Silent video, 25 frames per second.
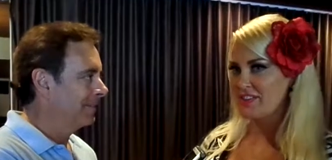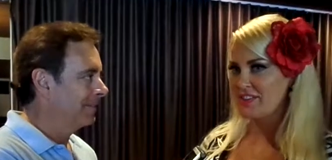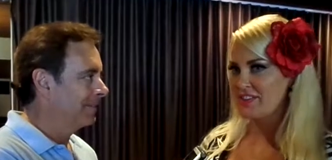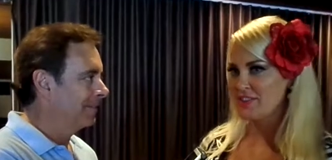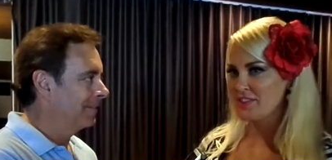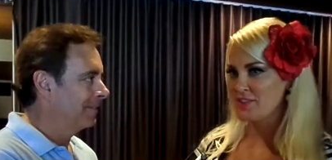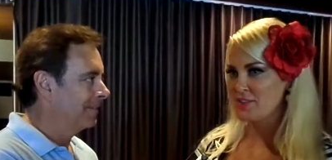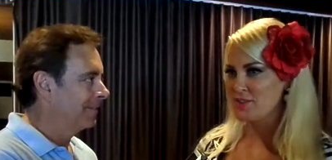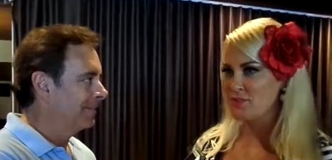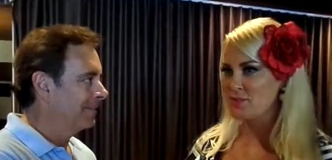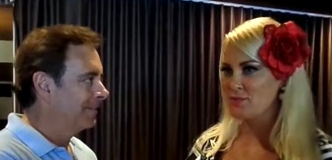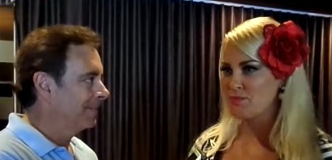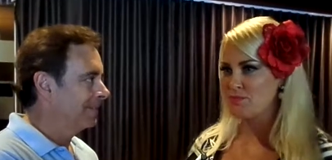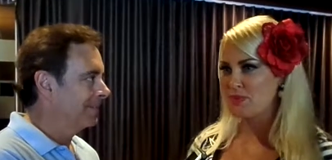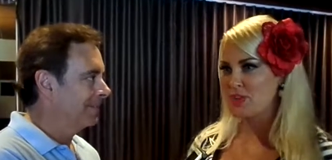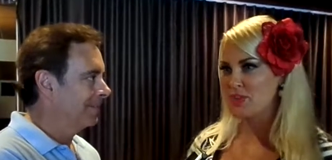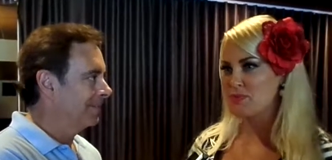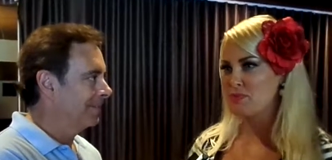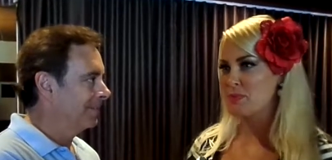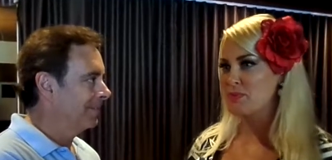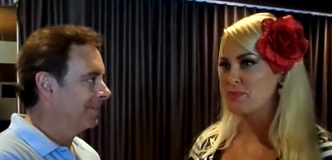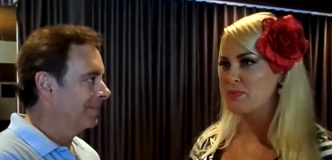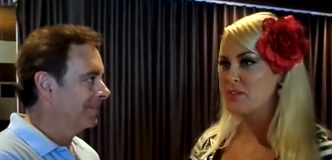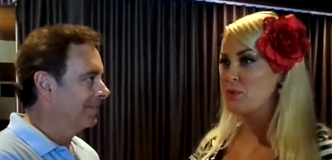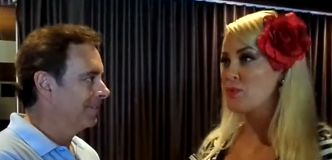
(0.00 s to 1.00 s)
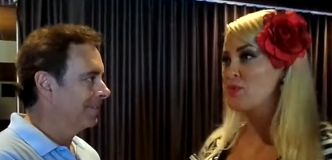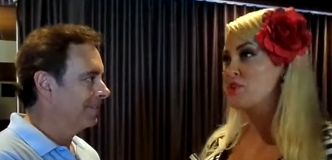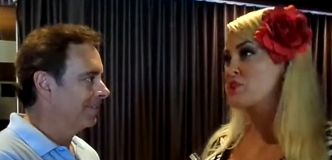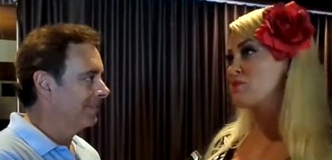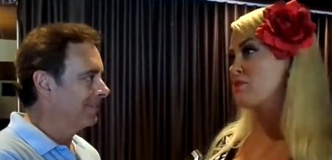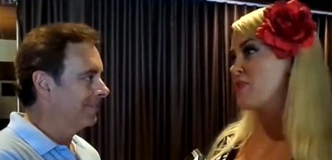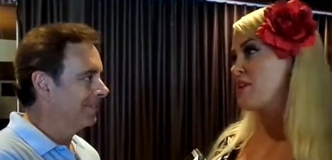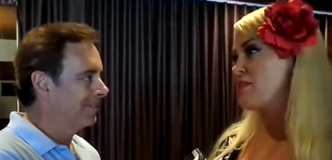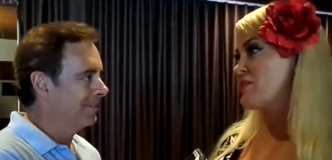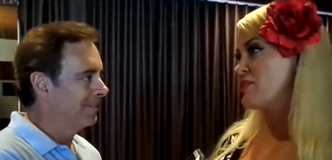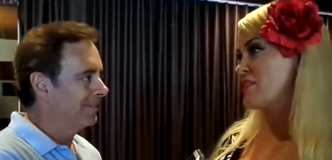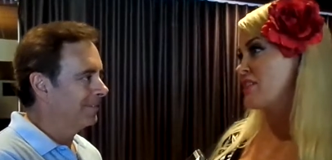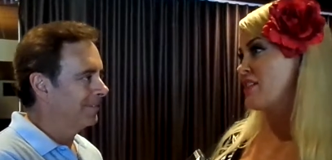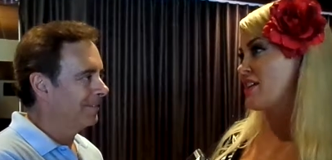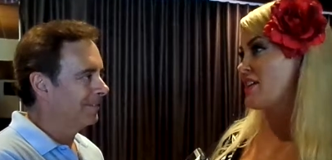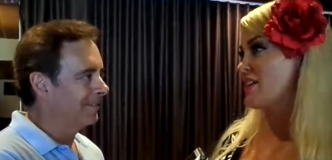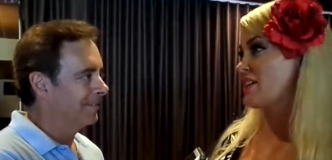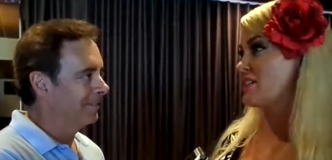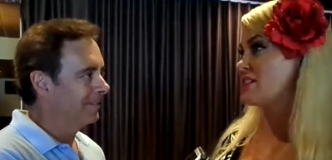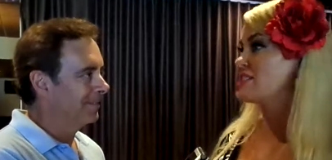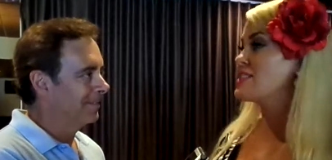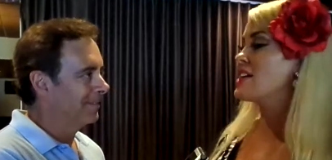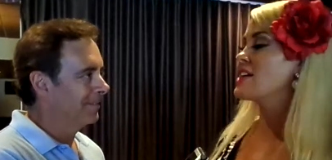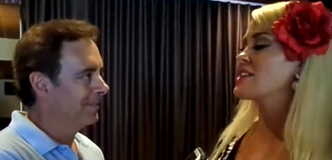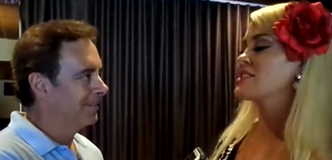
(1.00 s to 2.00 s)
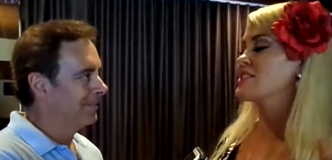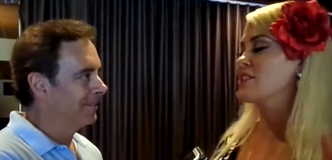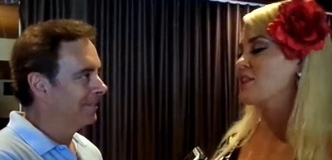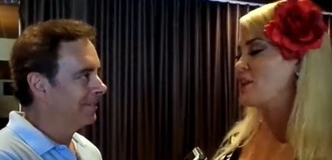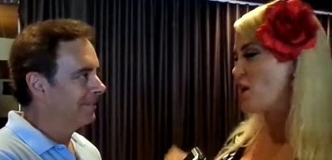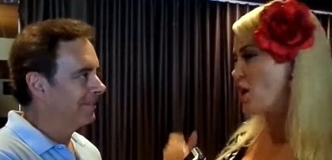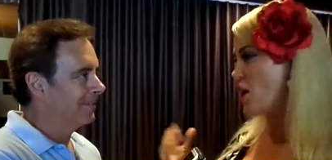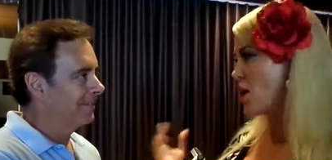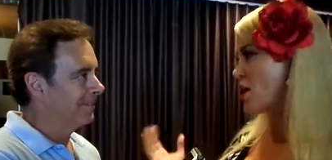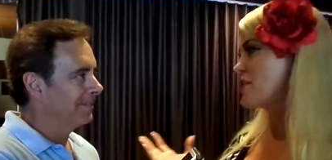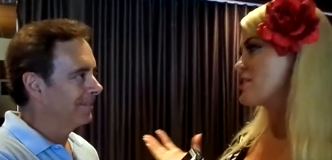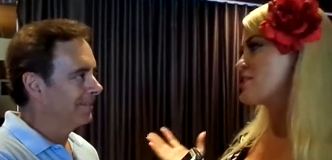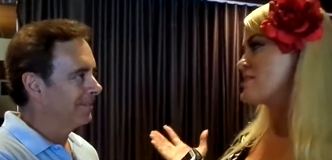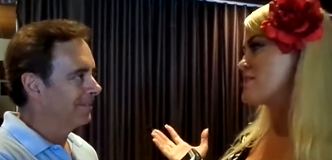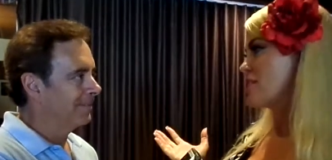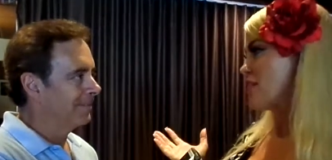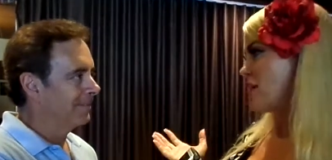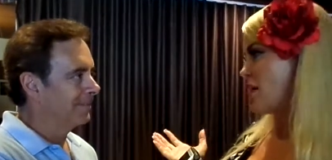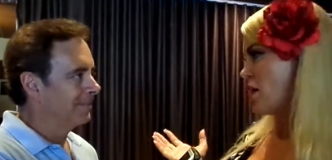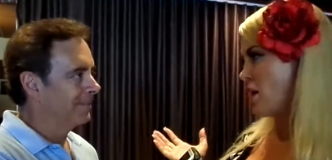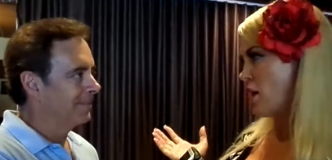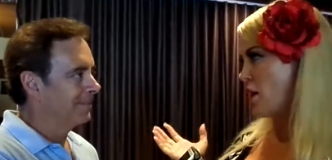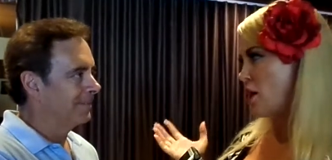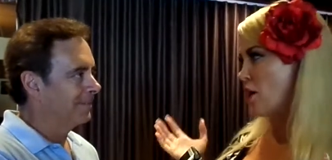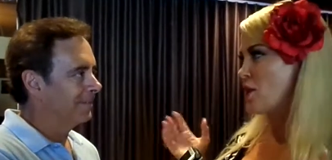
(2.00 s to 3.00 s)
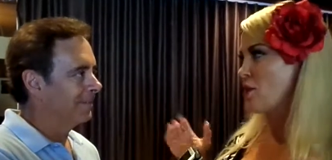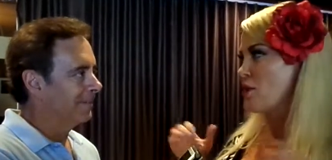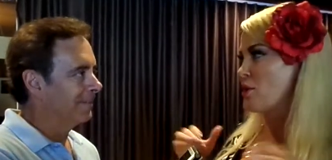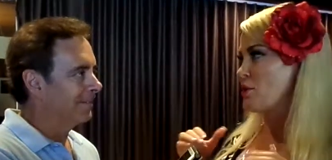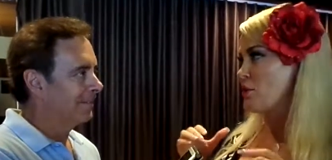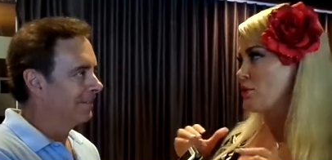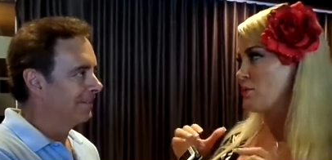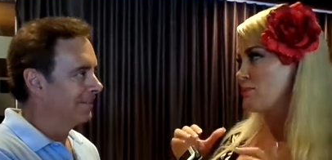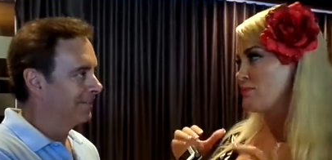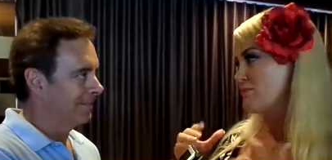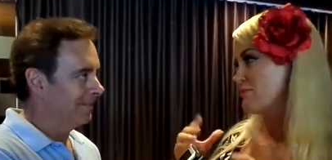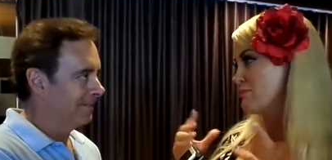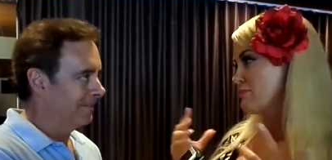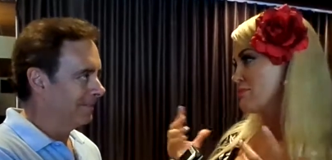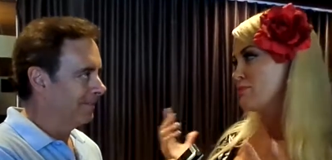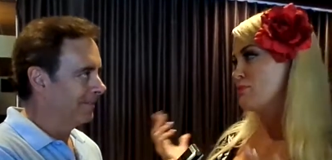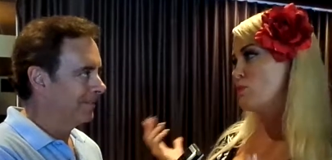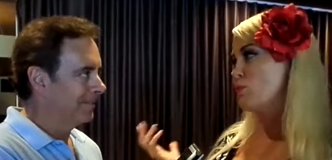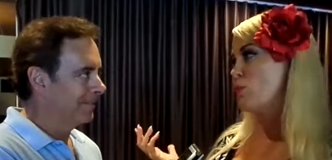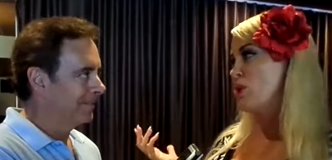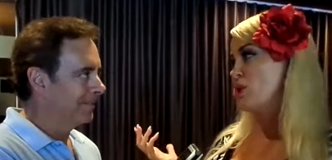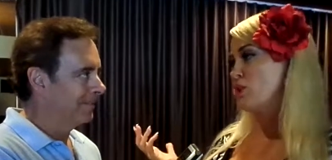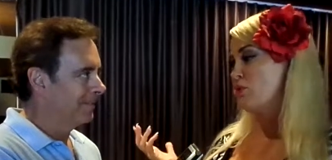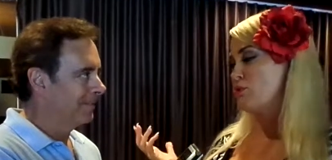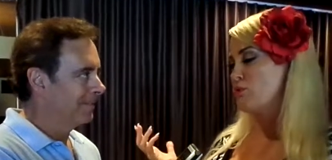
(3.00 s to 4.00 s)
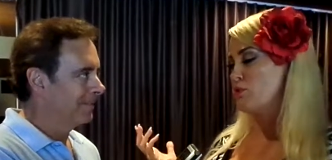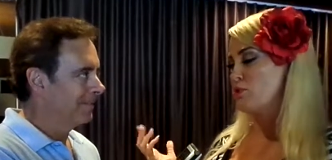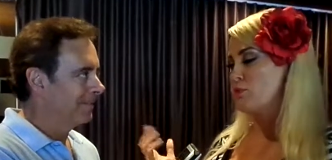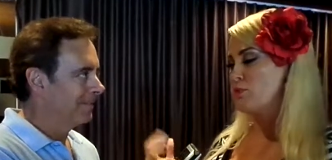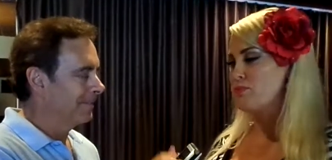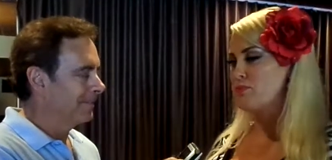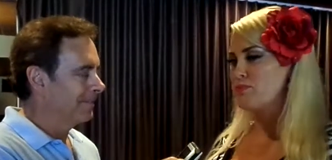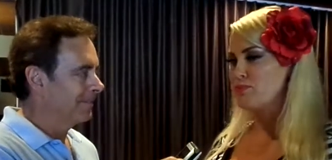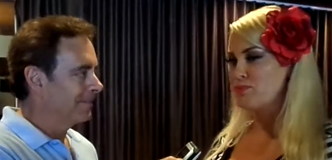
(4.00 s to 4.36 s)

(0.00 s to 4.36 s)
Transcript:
Speaker 1: this is because people say, "What's your favorite thing?" Because yes, the cars are wonderful.